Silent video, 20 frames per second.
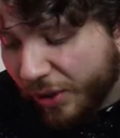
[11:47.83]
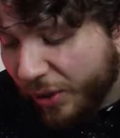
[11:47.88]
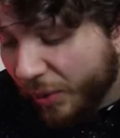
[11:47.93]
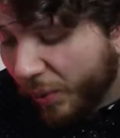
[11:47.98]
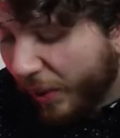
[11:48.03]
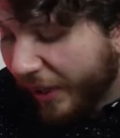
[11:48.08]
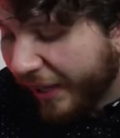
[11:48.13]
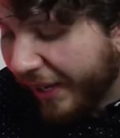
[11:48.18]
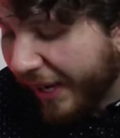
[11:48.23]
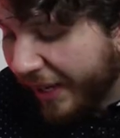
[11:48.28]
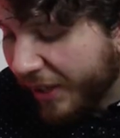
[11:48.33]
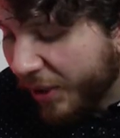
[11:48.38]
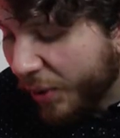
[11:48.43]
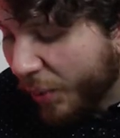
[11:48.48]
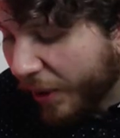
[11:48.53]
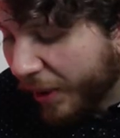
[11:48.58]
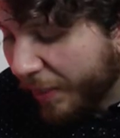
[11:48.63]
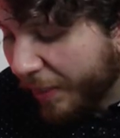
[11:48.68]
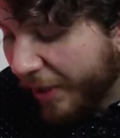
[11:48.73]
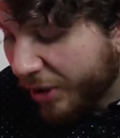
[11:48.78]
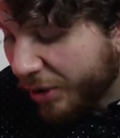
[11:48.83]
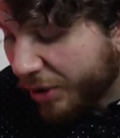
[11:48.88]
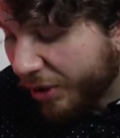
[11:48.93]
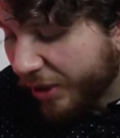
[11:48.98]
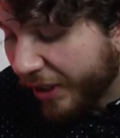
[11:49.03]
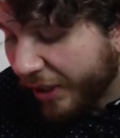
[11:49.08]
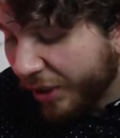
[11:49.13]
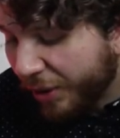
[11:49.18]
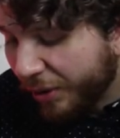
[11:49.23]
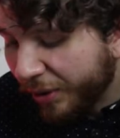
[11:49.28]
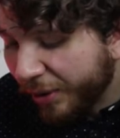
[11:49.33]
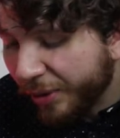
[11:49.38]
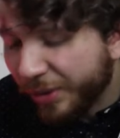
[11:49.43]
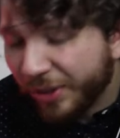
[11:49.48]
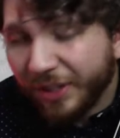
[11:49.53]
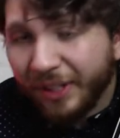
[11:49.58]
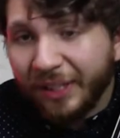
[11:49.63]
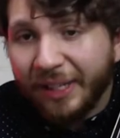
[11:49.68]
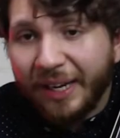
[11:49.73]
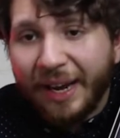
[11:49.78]
you want to make sure that you
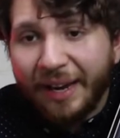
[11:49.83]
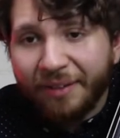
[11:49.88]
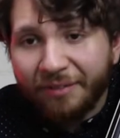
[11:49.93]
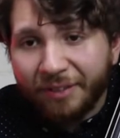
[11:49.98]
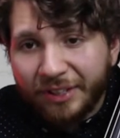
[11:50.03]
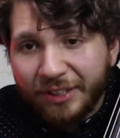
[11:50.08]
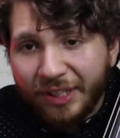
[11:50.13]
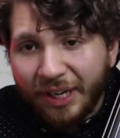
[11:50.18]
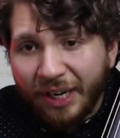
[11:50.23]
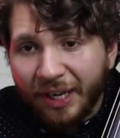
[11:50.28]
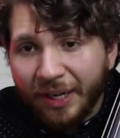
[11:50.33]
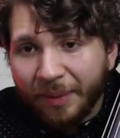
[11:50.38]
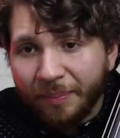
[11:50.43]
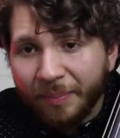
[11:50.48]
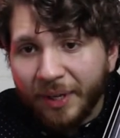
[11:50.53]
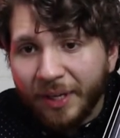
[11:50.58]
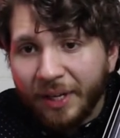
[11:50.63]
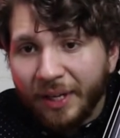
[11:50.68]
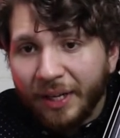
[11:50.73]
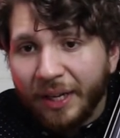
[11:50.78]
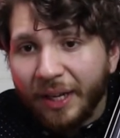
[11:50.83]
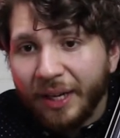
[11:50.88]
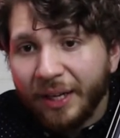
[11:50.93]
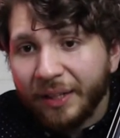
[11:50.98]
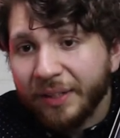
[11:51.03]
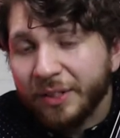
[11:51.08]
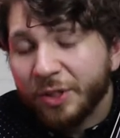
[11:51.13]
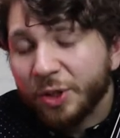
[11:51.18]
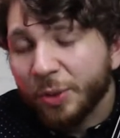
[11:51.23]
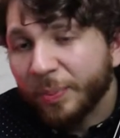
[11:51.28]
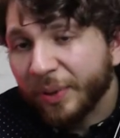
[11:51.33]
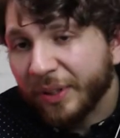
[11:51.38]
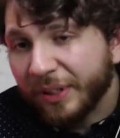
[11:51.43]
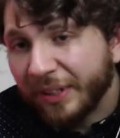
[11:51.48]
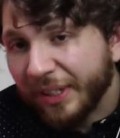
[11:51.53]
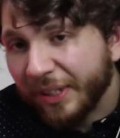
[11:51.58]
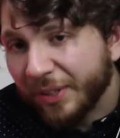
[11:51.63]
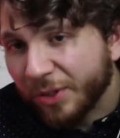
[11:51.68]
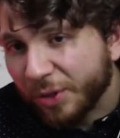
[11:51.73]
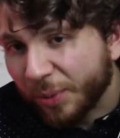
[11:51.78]
loosen it every time that you put
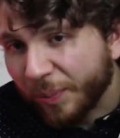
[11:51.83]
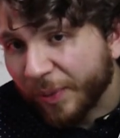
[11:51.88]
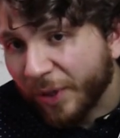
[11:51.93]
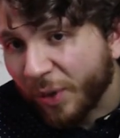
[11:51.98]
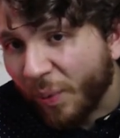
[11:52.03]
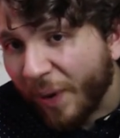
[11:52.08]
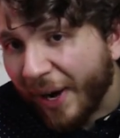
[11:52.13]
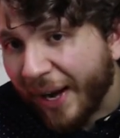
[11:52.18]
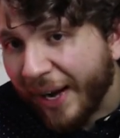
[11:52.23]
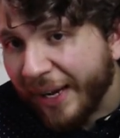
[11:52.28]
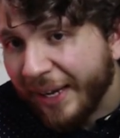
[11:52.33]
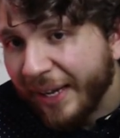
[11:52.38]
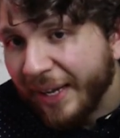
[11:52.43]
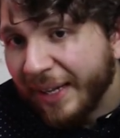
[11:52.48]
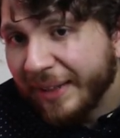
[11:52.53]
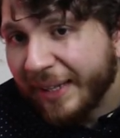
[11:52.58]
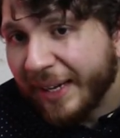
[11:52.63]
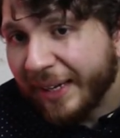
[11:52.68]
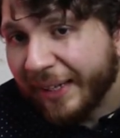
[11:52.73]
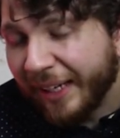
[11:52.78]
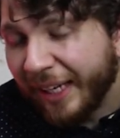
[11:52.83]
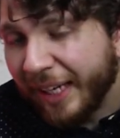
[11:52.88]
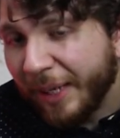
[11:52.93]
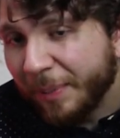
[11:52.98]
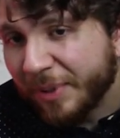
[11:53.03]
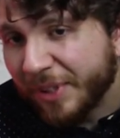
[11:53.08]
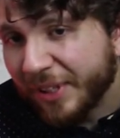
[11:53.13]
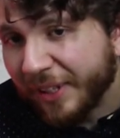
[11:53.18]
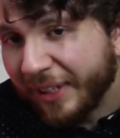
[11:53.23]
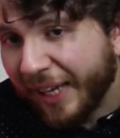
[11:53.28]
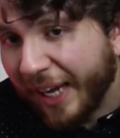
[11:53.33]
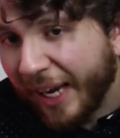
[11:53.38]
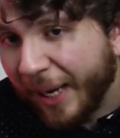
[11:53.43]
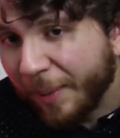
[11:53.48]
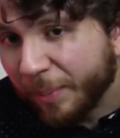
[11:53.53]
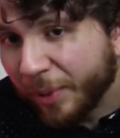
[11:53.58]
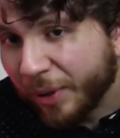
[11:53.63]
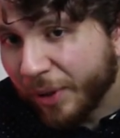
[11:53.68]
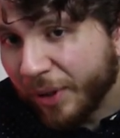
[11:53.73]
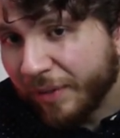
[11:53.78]
the instrument away. That keeps the
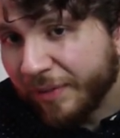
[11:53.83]
camber